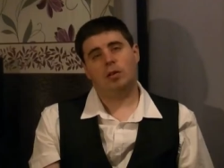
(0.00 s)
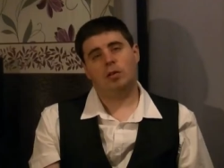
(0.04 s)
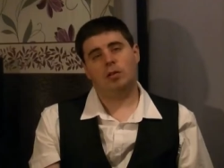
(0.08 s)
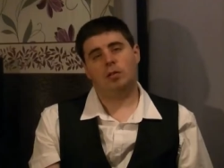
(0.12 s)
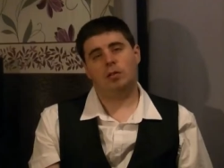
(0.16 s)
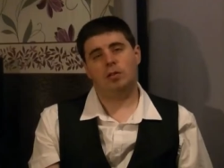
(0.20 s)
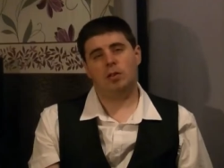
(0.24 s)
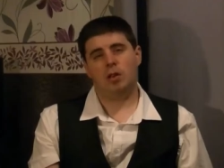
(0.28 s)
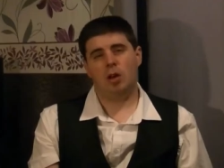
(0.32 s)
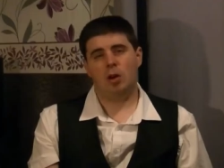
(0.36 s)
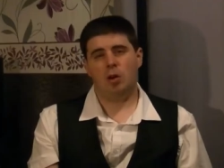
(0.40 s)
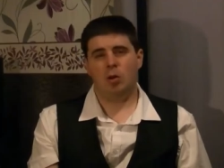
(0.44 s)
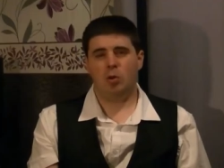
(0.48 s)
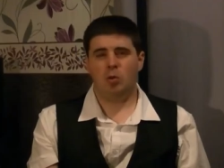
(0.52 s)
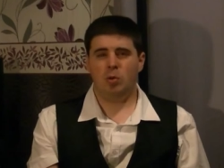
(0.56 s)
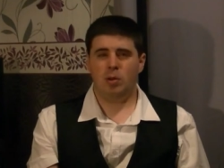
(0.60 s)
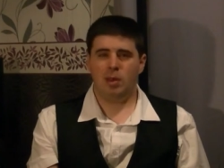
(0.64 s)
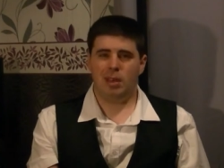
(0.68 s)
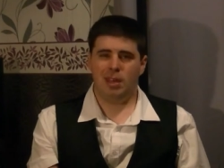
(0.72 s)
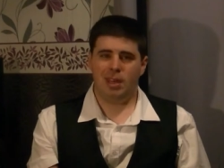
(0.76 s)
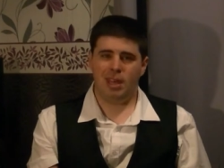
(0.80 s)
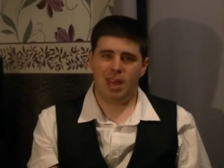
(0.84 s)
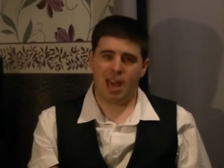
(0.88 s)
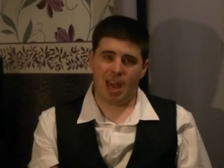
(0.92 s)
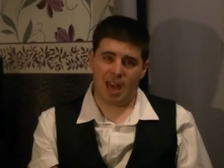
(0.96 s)
So,
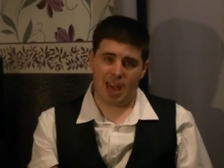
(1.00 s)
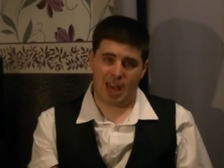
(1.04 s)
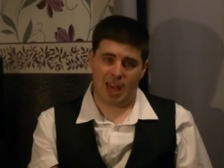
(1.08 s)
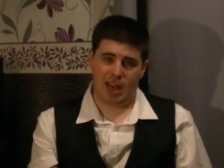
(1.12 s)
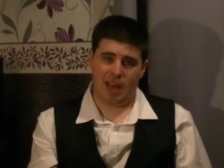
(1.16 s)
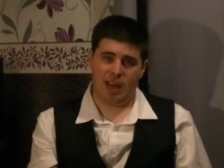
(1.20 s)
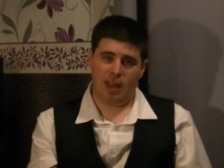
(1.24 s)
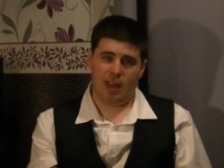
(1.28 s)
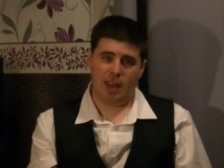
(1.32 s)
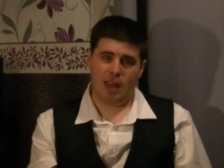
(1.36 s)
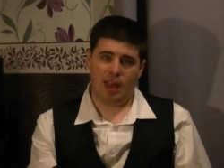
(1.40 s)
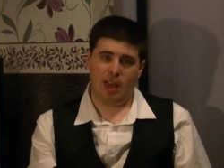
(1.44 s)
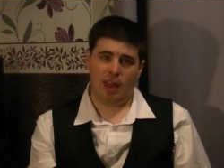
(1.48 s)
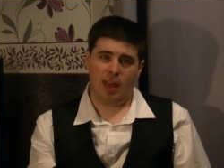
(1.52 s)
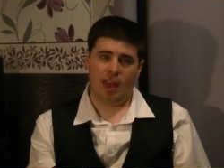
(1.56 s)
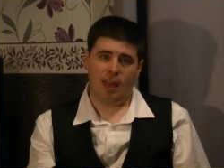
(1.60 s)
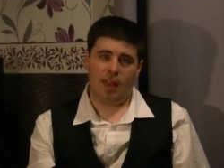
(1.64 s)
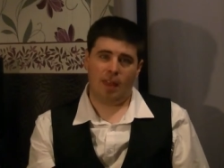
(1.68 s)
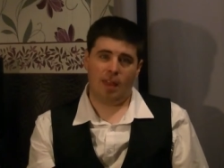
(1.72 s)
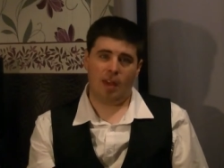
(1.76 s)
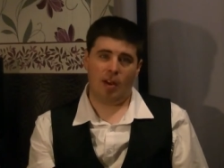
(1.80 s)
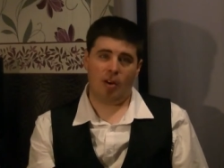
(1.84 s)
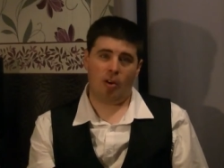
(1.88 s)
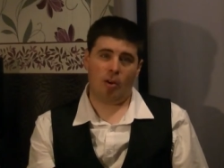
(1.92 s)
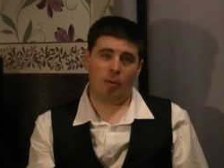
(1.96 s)
yeah,
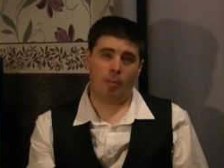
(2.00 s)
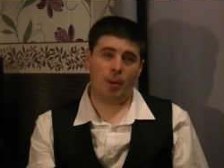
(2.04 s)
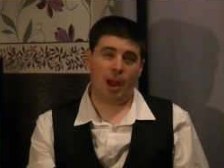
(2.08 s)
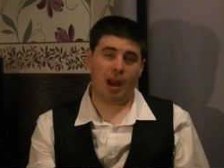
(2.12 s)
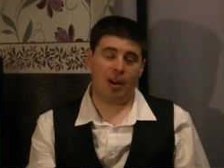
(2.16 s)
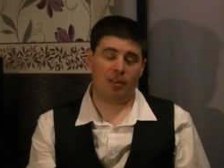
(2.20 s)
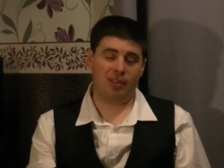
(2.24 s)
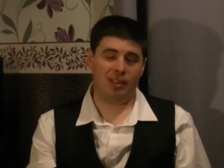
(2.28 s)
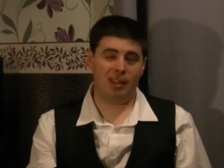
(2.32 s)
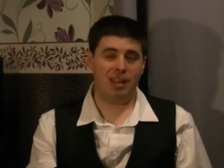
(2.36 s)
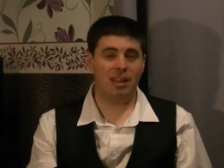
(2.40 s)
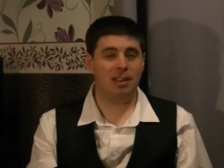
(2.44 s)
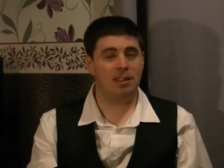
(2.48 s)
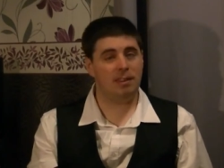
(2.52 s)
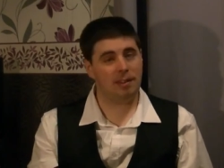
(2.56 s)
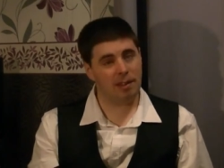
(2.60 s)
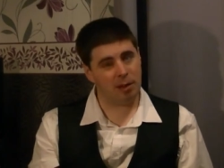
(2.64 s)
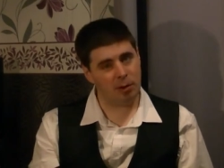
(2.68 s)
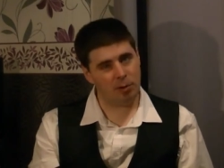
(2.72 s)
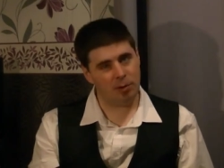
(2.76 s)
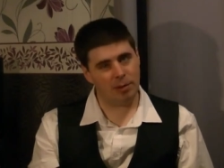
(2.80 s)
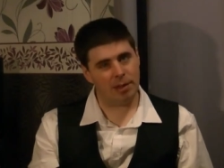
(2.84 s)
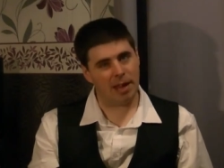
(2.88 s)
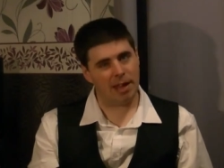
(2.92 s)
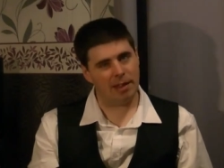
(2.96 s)
there are apparently
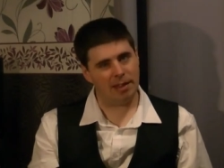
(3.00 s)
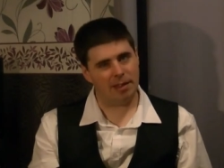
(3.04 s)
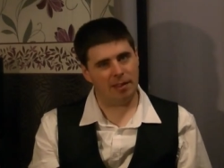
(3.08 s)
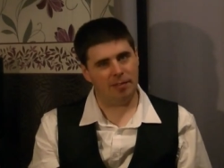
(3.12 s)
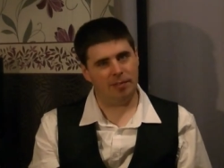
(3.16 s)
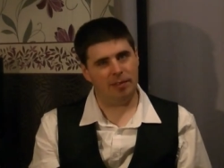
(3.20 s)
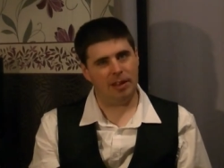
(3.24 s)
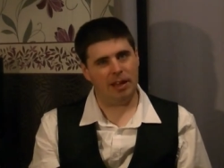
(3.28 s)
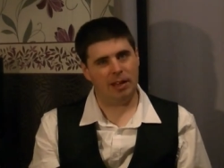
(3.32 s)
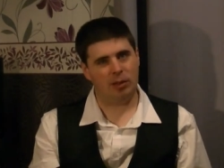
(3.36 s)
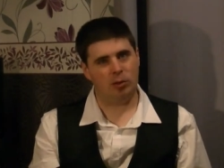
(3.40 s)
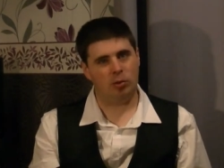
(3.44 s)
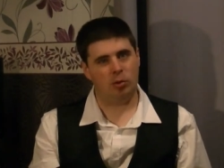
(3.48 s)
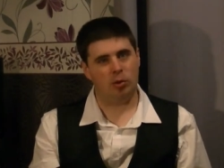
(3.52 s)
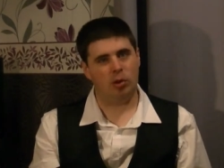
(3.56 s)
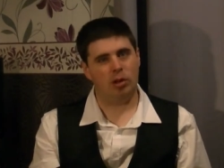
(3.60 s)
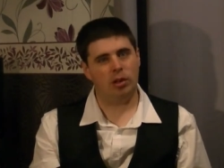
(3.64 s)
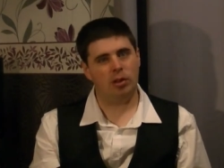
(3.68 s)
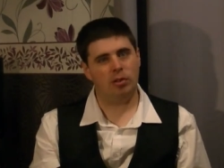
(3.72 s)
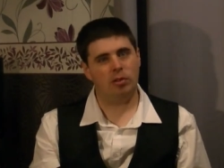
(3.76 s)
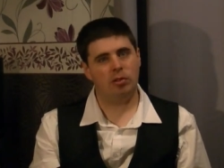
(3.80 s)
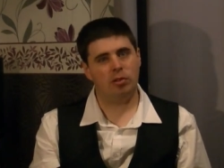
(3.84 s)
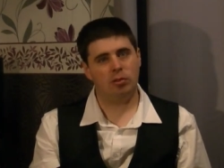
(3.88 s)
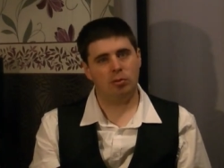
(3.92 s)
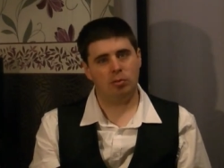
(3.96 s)
two sets of
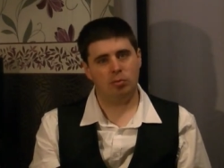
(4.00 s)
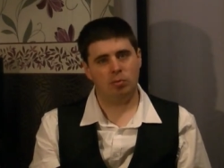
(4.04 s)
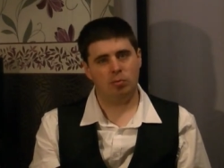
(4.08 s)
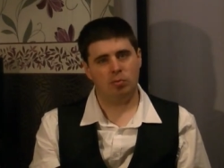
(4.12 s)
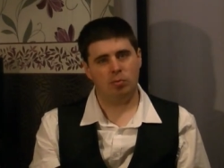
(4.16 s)
lectroids.